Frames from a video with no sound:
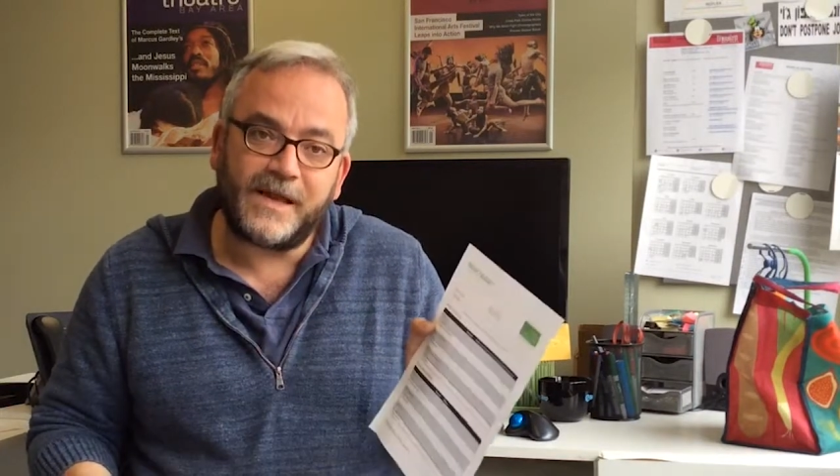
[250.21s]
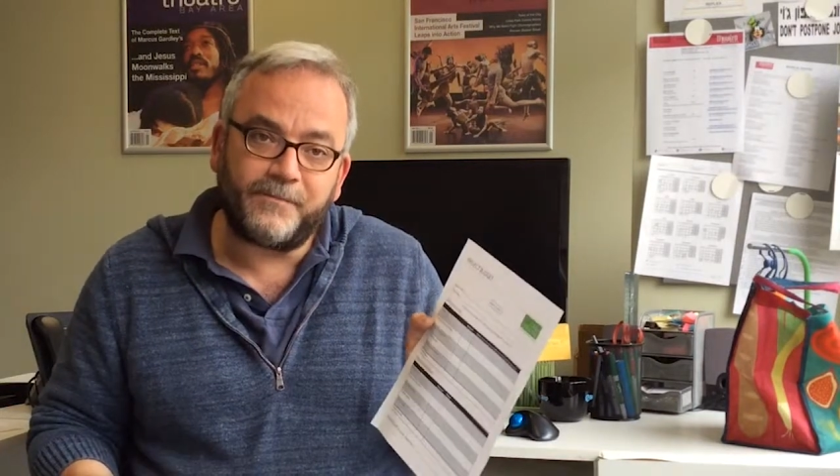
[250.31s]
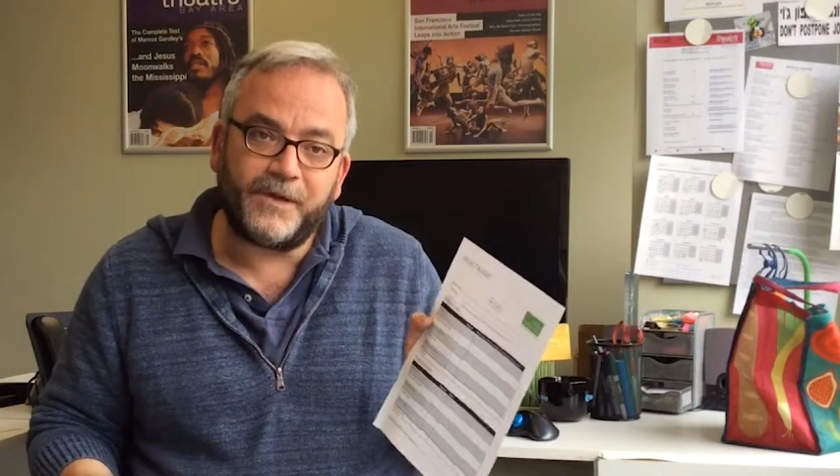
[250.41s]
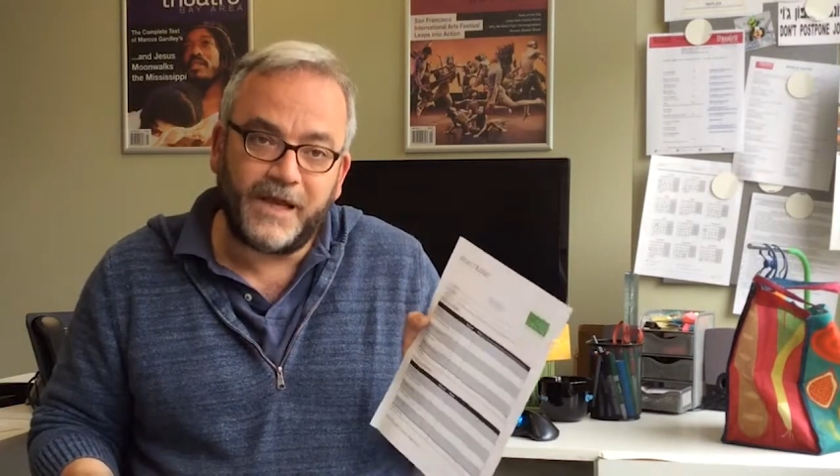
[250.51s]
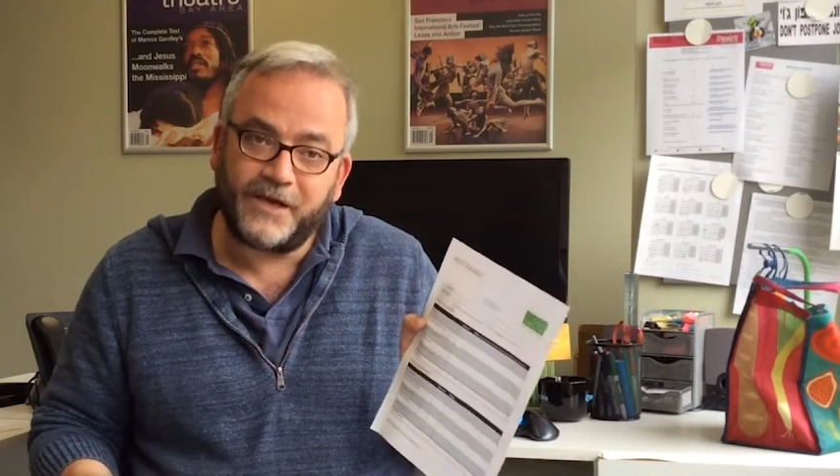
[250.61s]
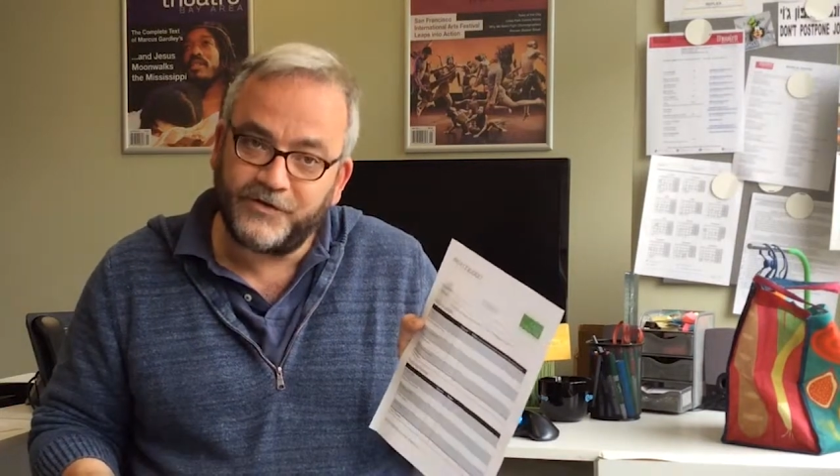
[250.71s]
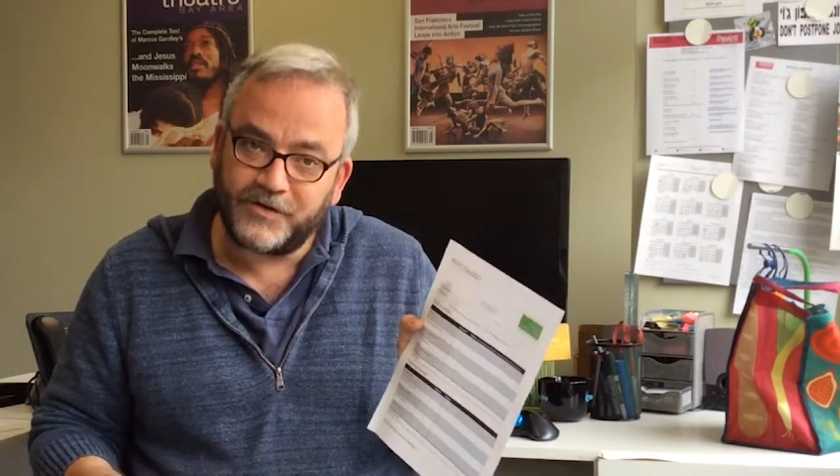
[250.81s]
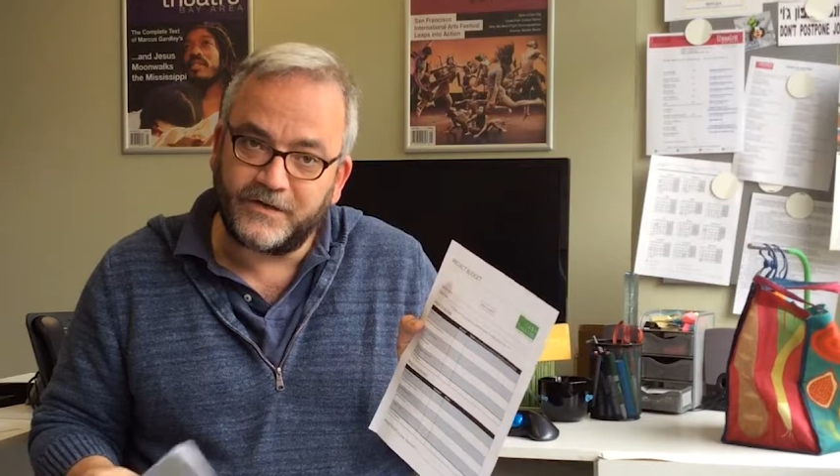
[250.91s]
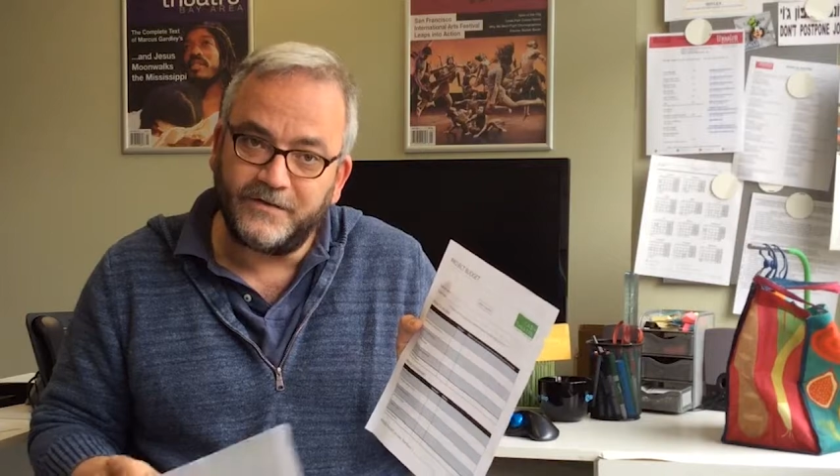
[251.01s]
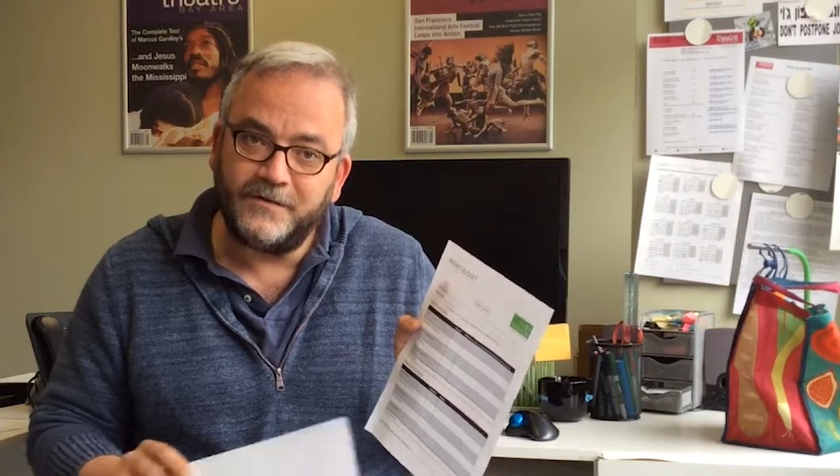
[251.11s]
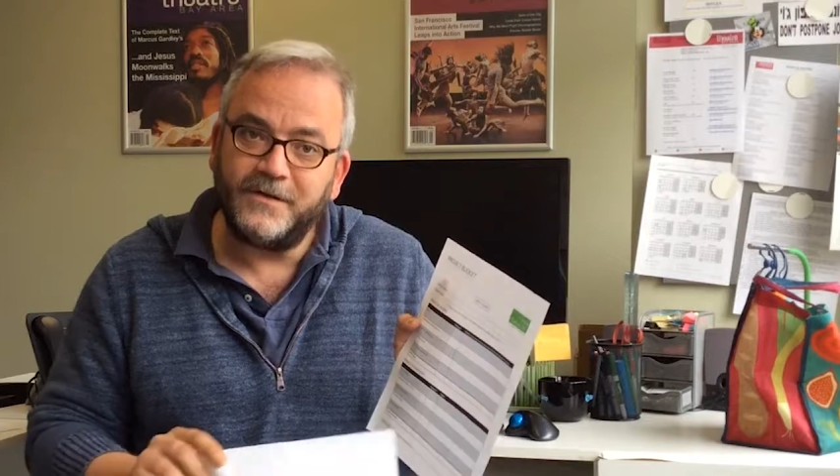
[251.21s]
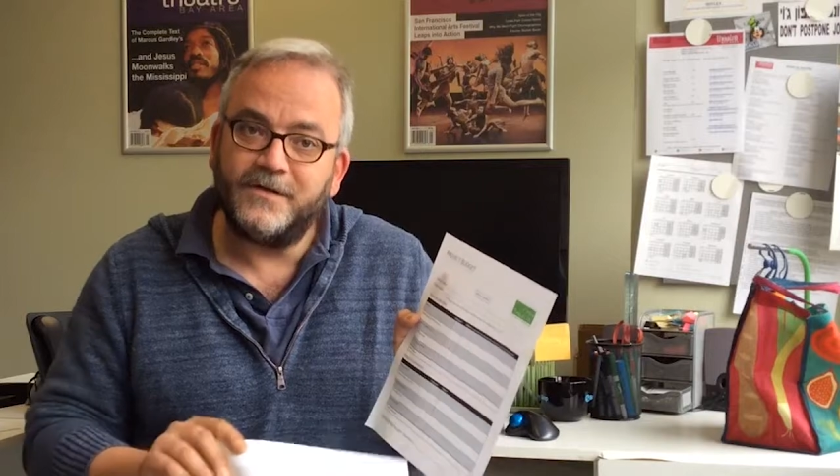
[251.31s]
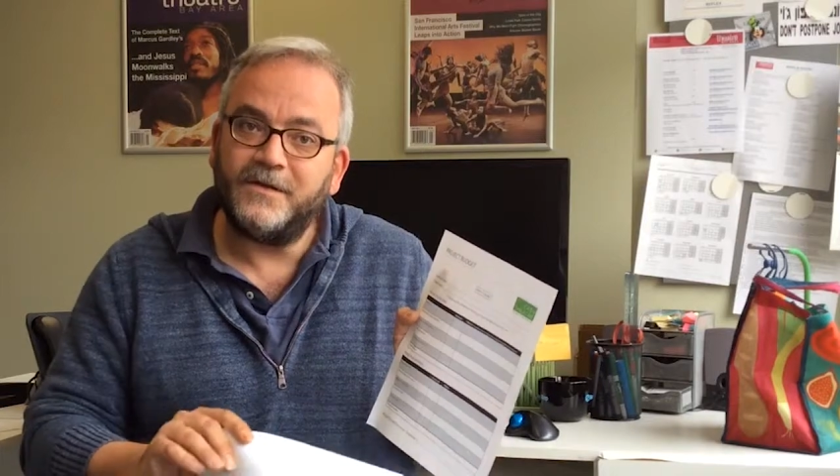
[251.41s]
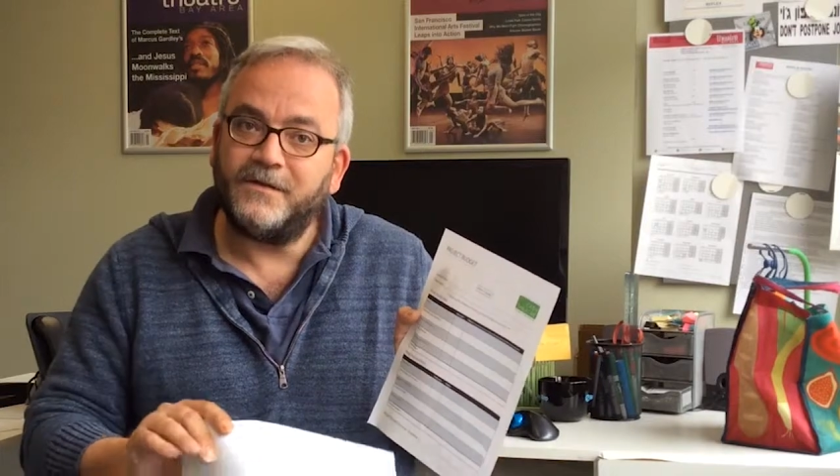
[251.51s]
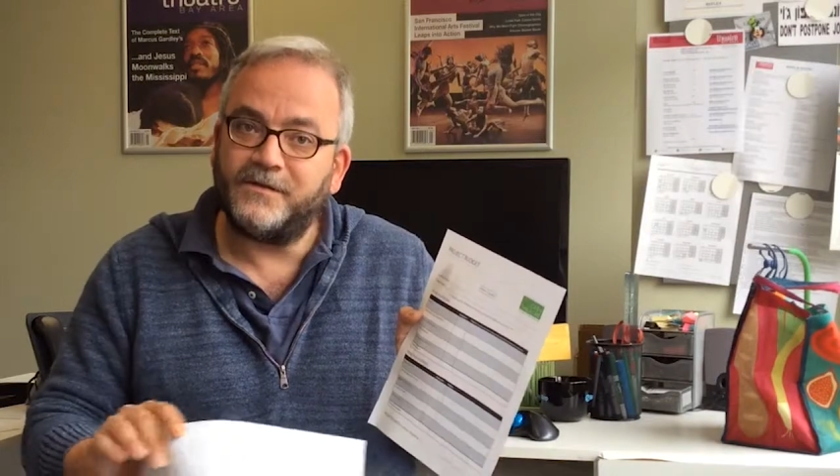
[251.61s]
application
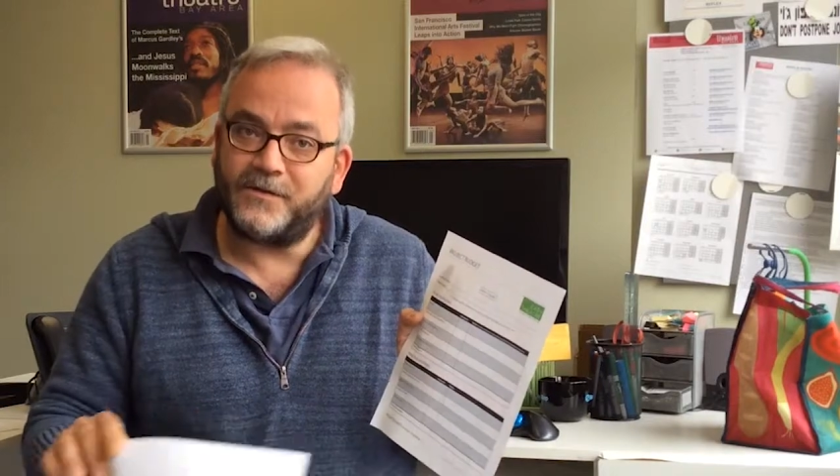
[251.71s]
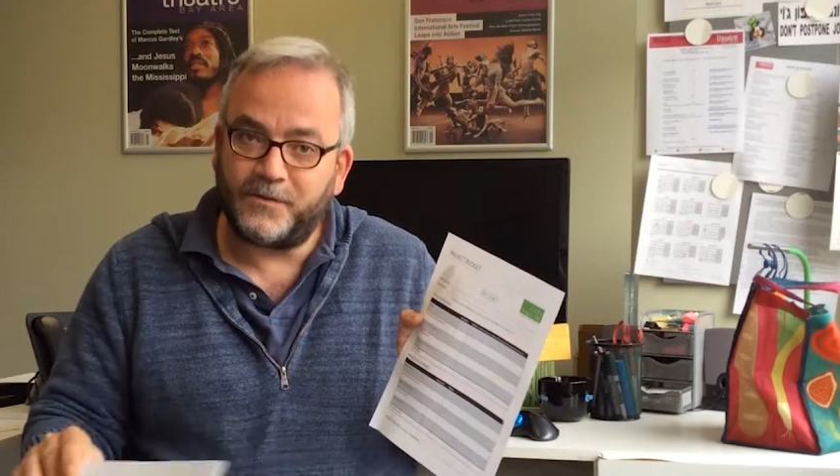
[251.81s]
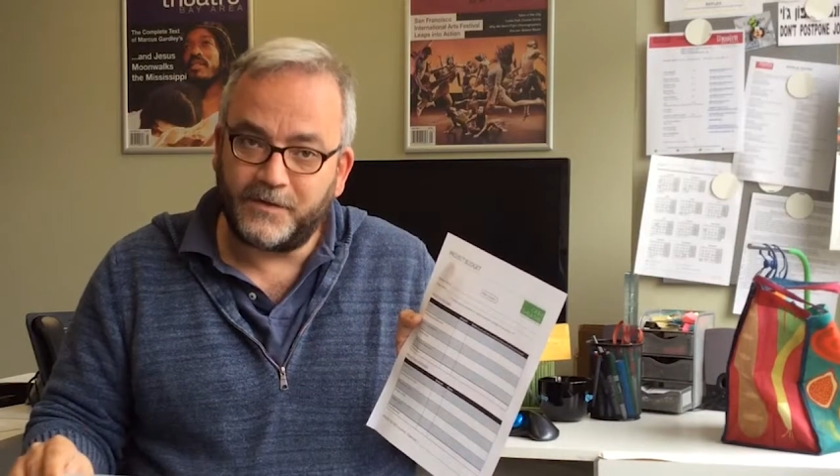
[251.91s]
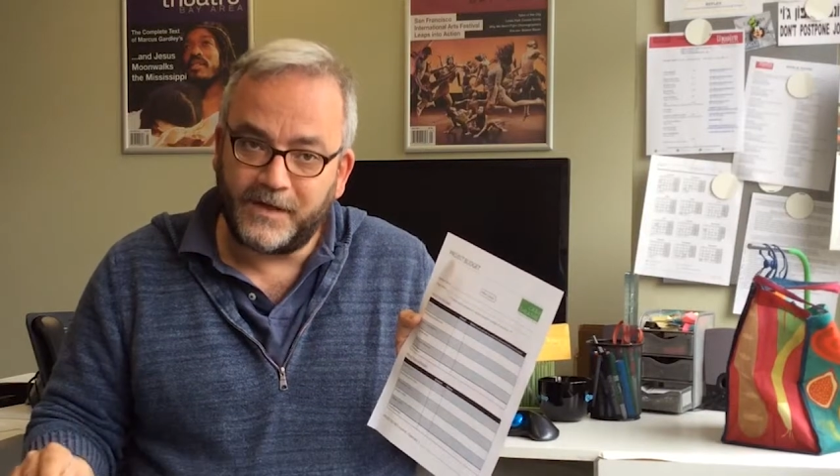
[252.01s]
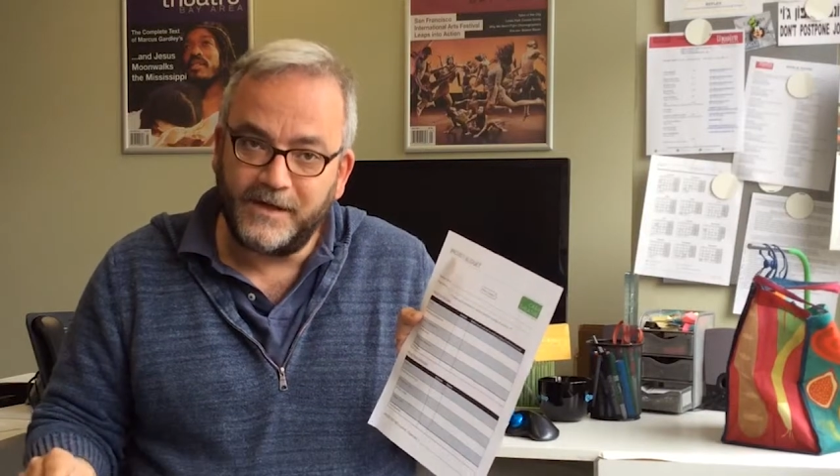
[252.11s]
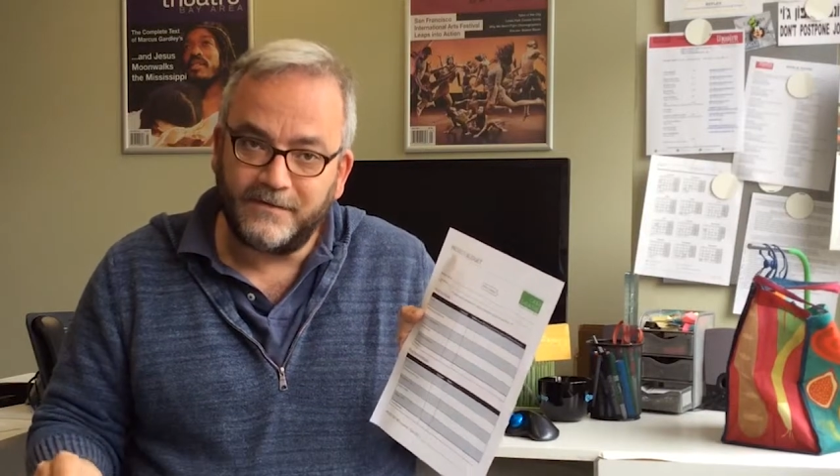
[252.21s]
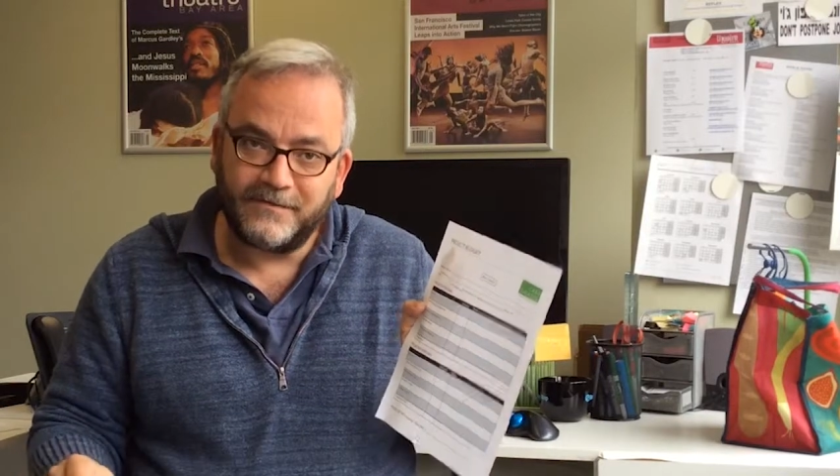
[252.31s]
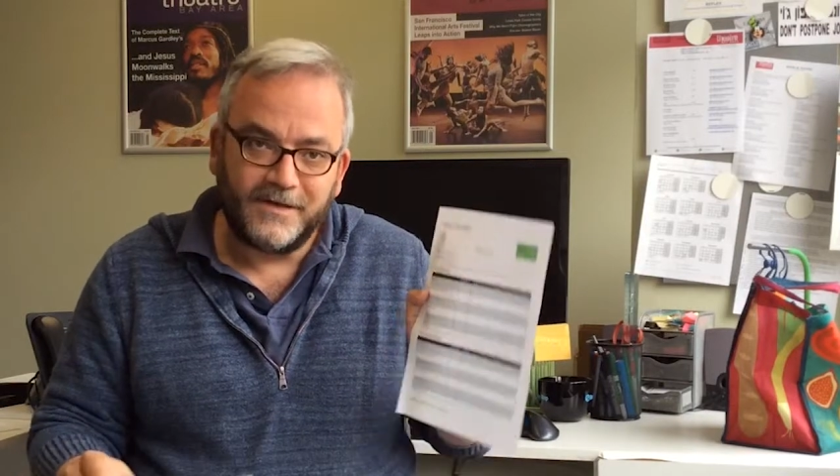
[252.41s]
solely,